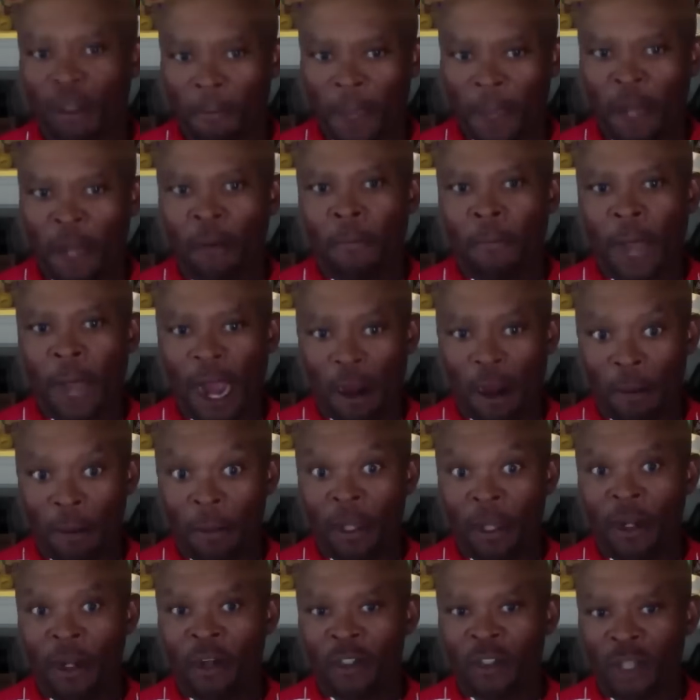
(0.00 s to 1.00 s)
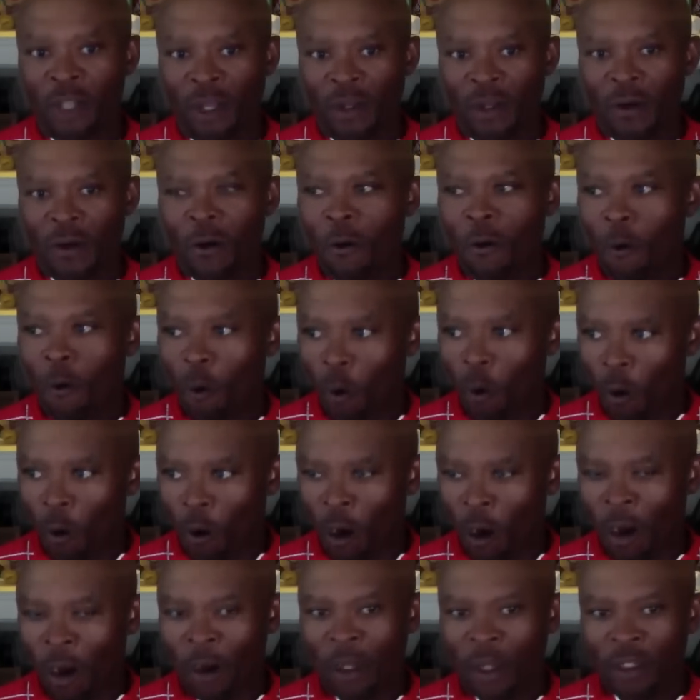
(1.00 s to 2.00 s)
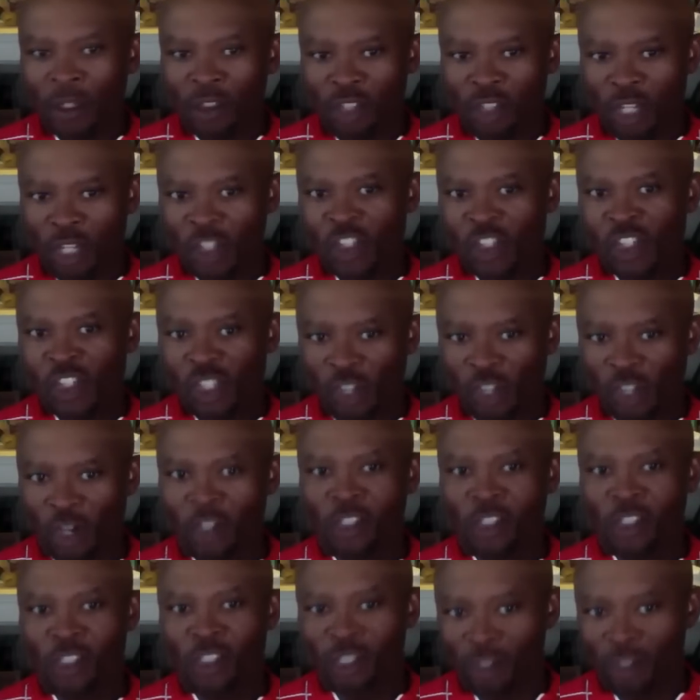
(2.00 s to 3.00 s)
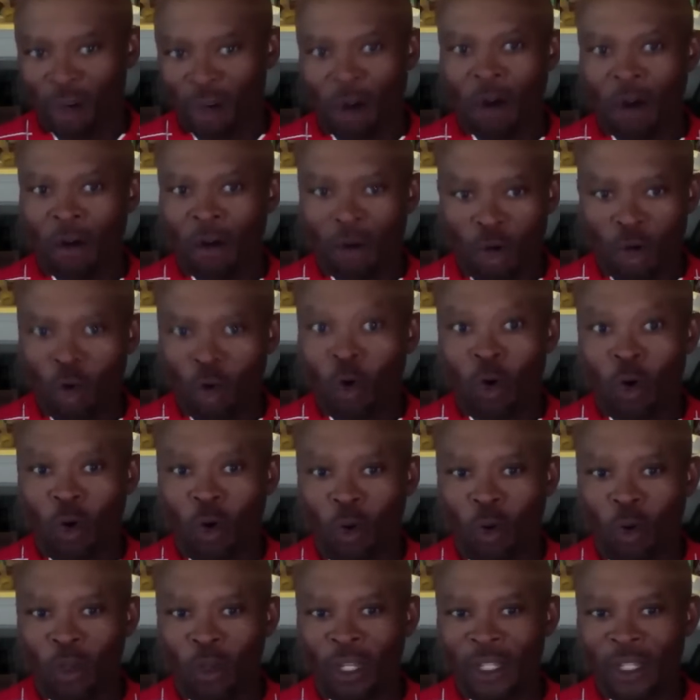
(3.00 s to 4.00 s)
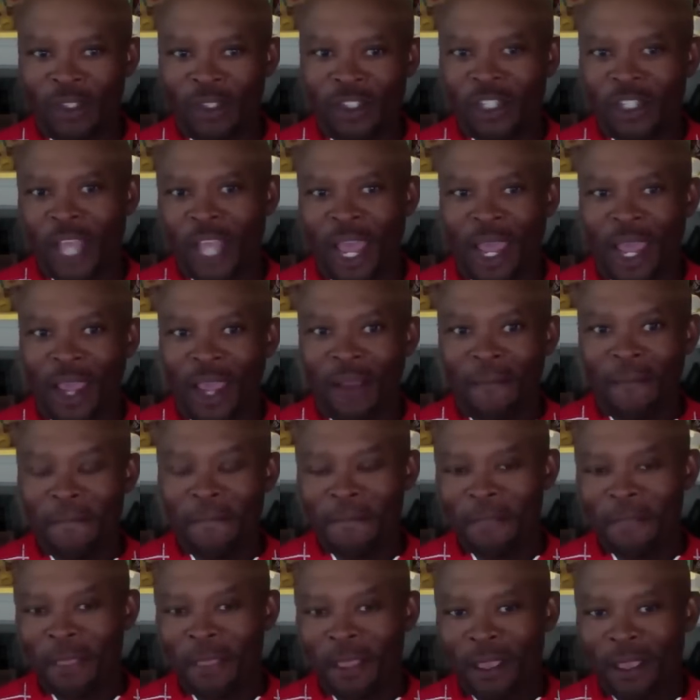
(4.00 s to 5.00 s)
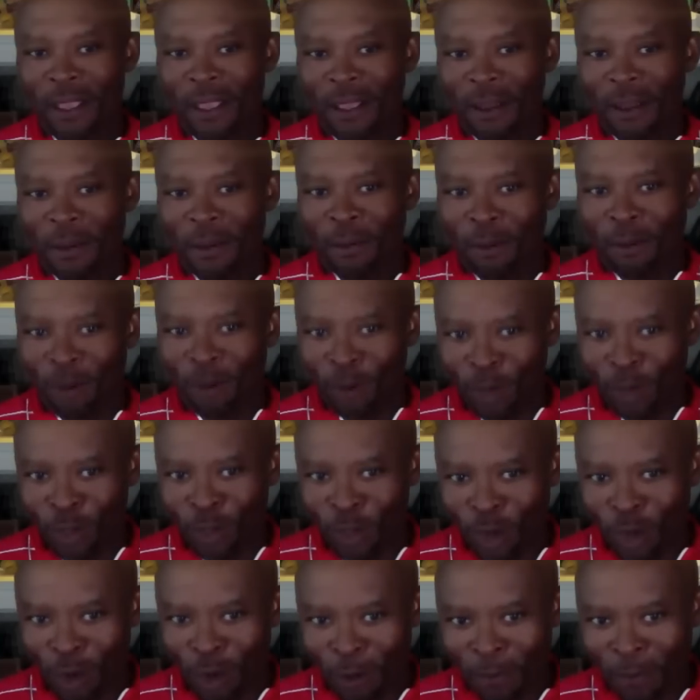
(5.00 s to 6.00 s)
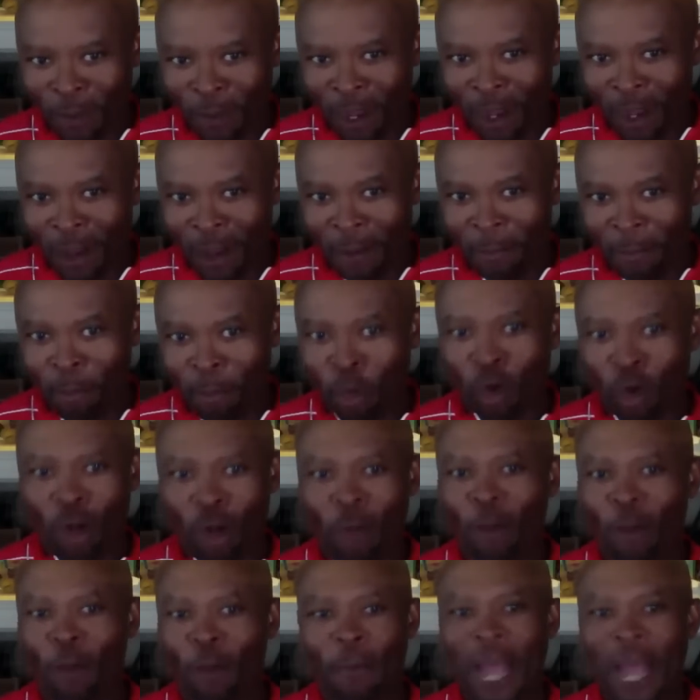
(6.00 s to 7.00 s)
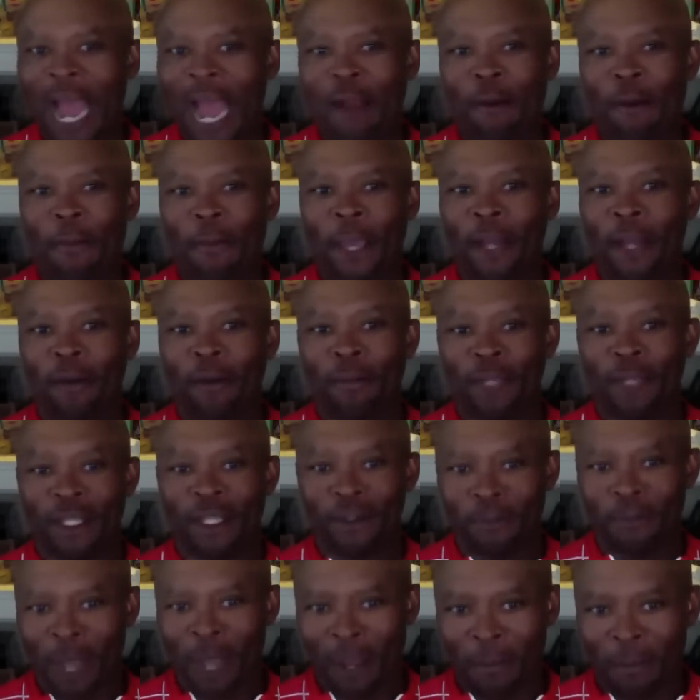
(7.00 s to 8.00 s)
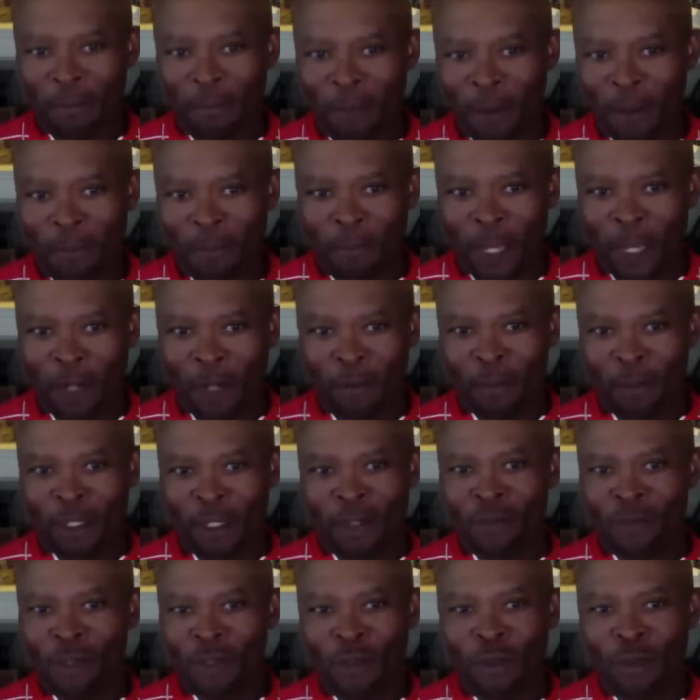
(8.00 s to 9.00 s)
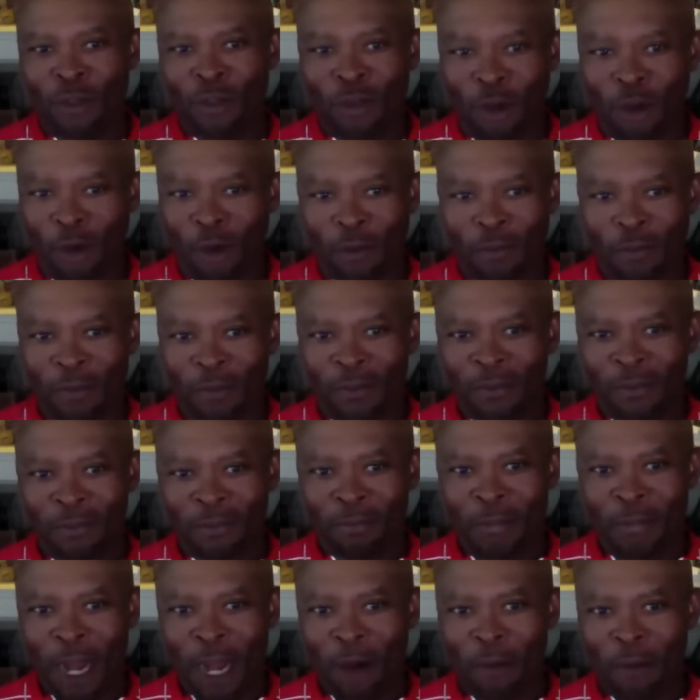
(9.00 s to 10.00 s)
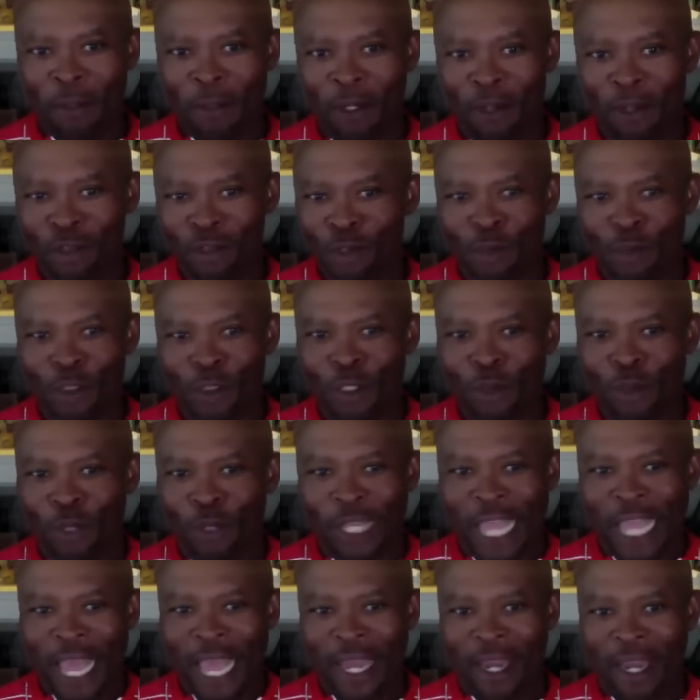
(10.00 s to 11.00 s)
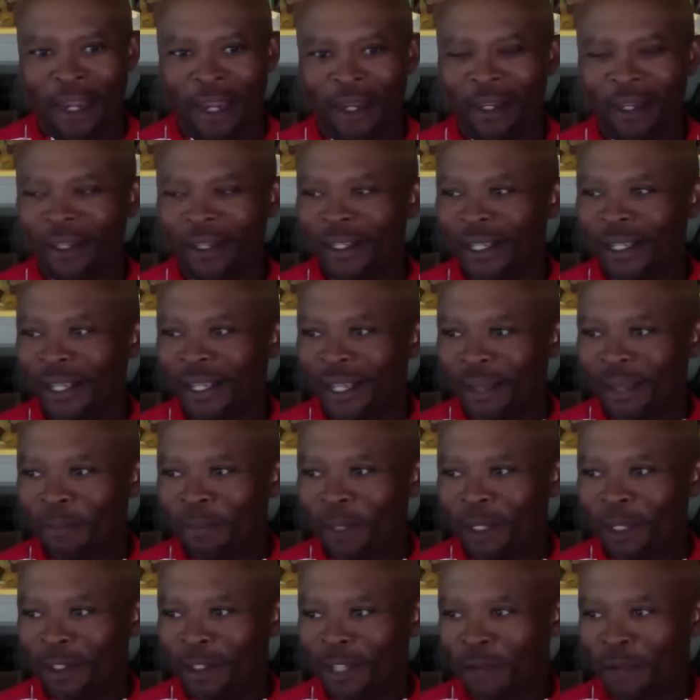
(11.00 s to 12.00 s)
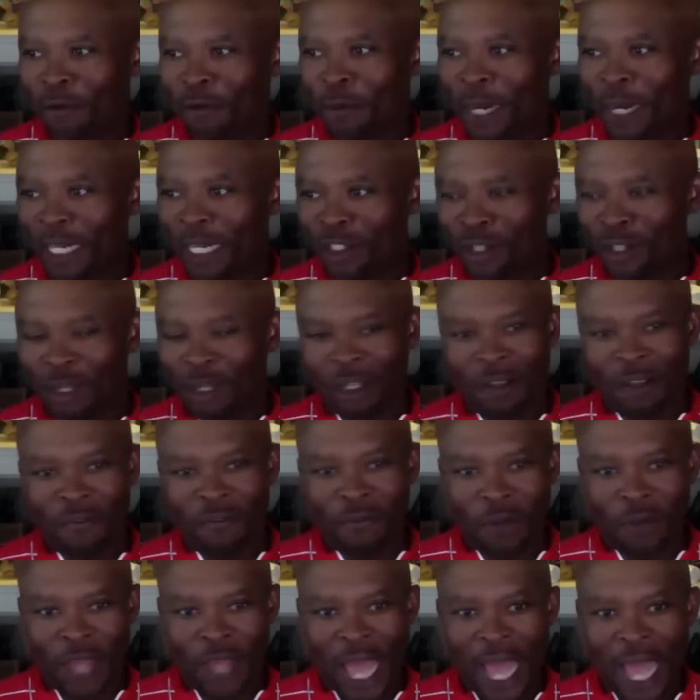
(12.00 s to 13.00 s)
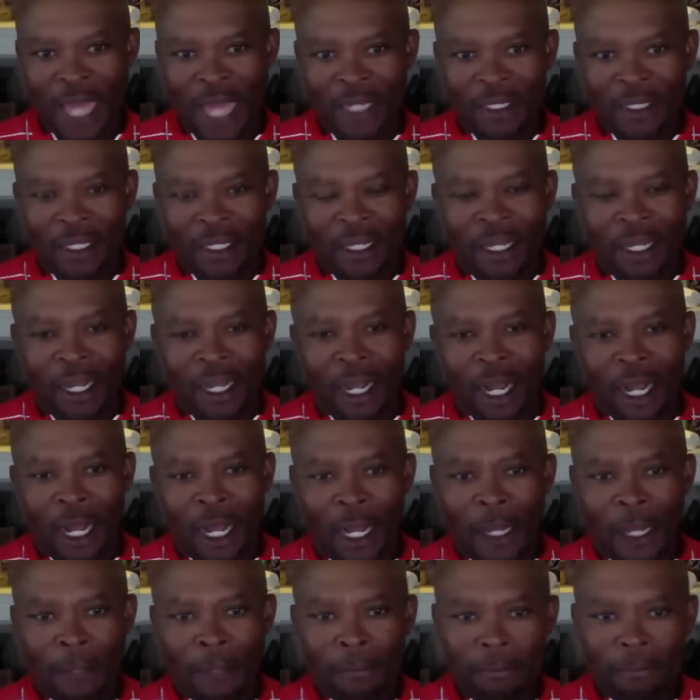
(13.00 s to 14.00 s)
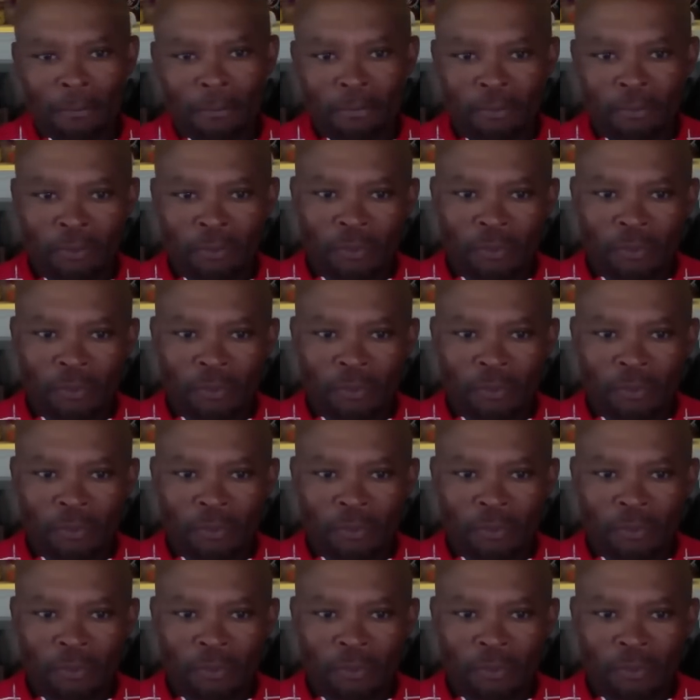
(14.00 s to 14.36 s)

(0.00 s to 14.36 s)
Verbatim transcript: pedal power meters, or just search on Google and say, you know, uh, portable power pedal meter, uh, pedal meter, you know, power meters. You you will get it because everybody's looking for that. Um,